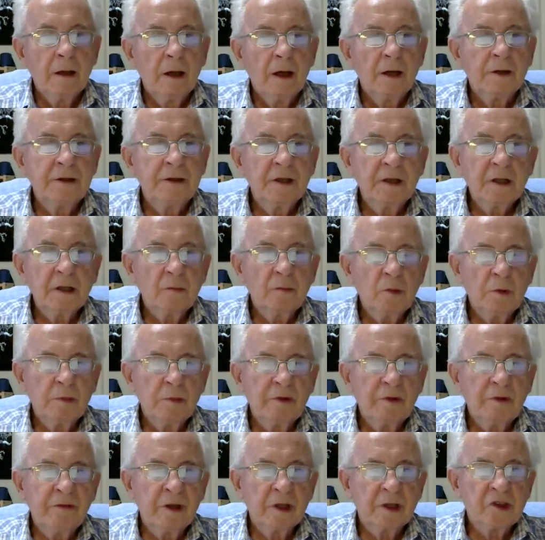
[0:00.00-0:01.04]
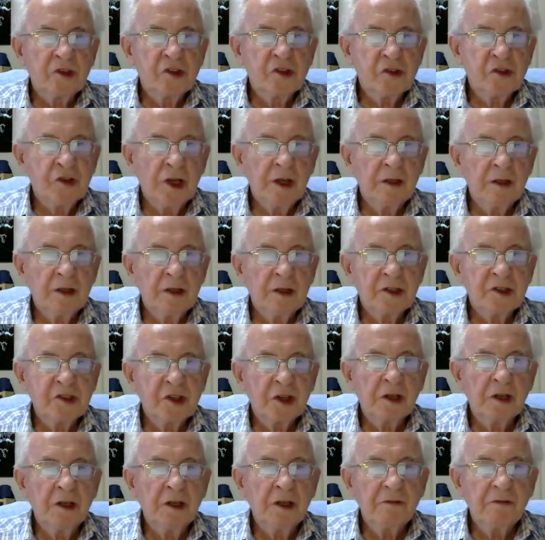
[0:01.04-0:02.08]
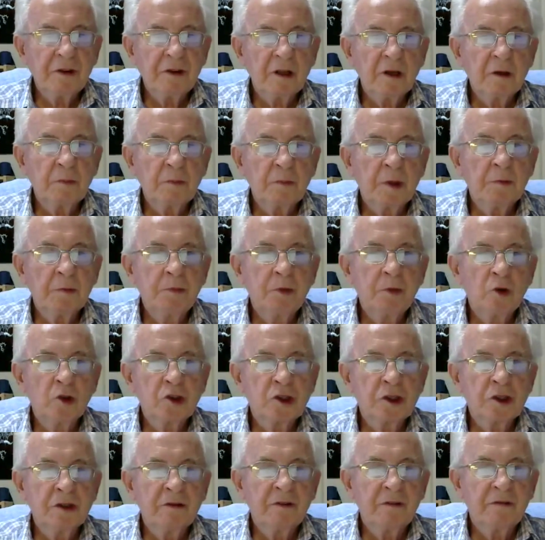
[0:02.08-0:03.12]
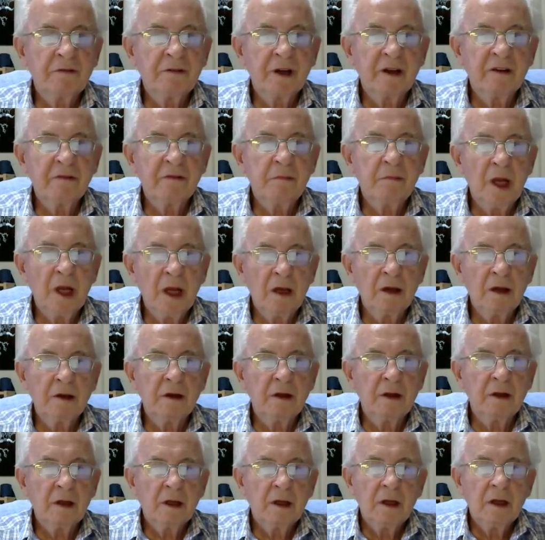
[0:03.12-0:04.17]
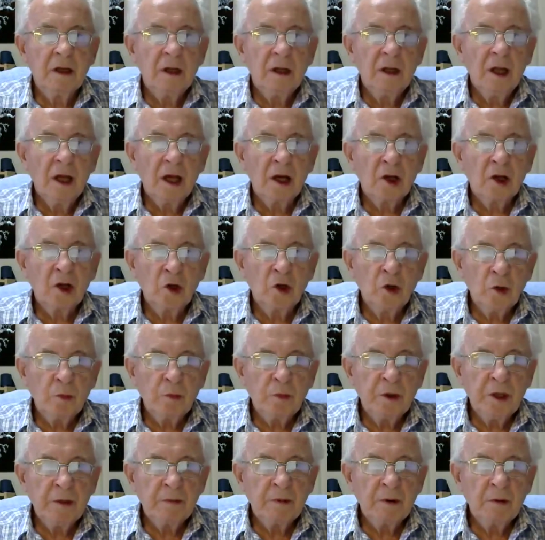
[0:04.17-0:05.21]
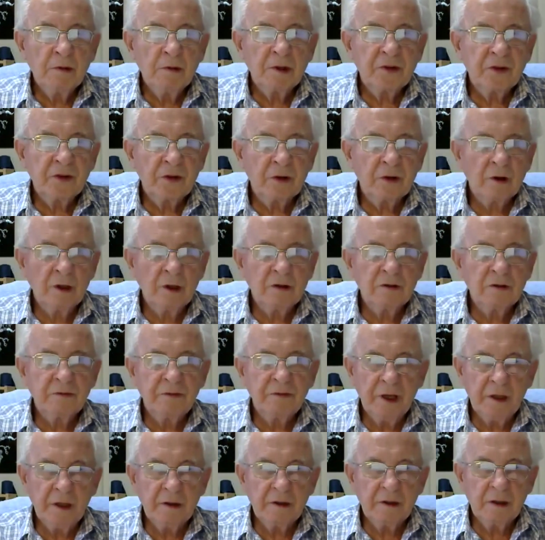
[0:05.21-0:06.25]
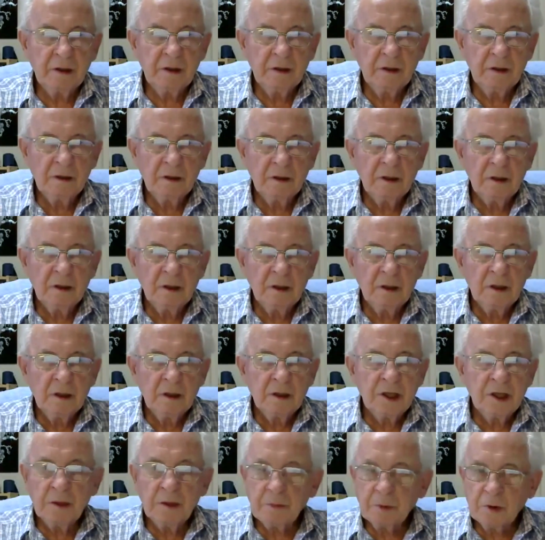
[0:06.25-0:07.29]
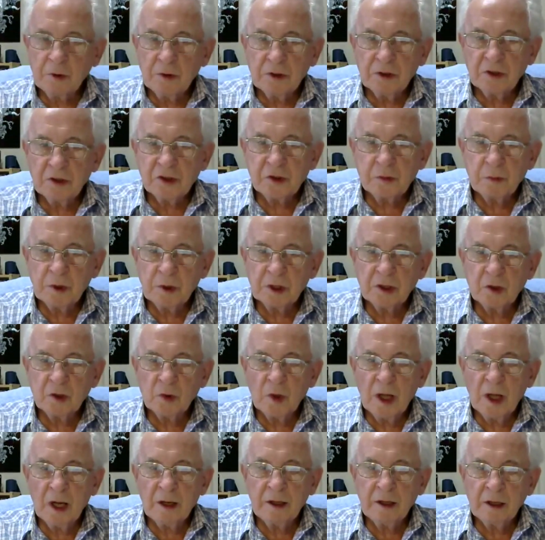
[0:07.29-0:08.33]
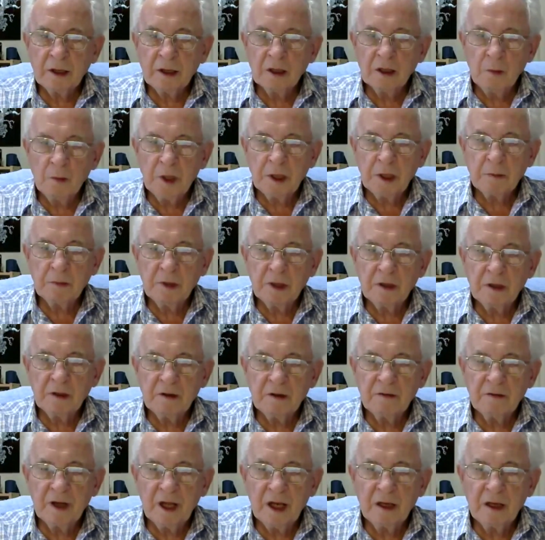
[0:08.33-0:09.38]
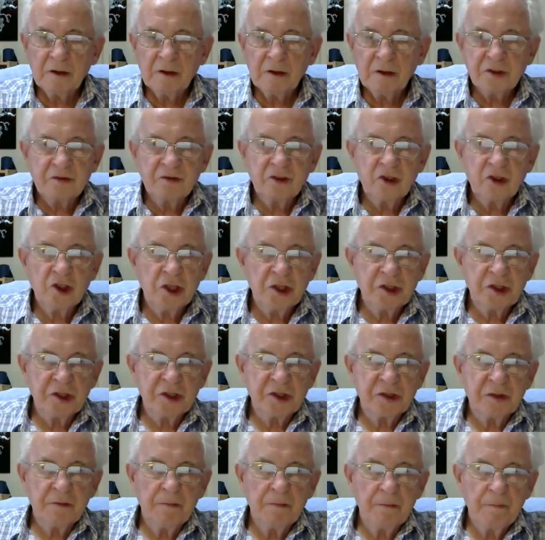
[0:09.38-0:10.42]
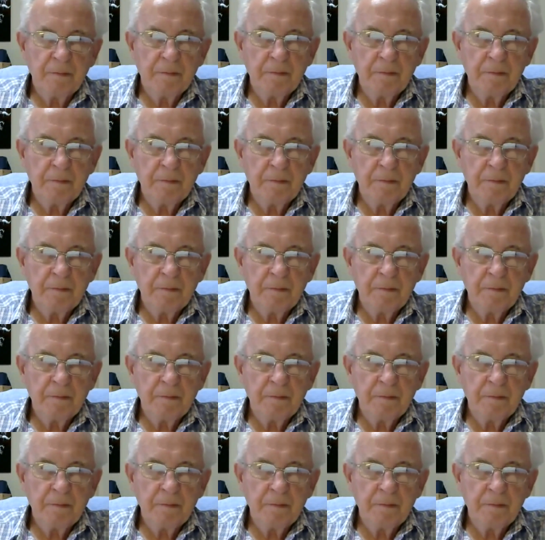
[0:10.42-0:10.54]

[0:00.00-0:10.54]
I think it would be fair to say that a significant proportion of the 5 million are good people with strong faith, deep-rooted spirituality and commitment to the values of Jesus.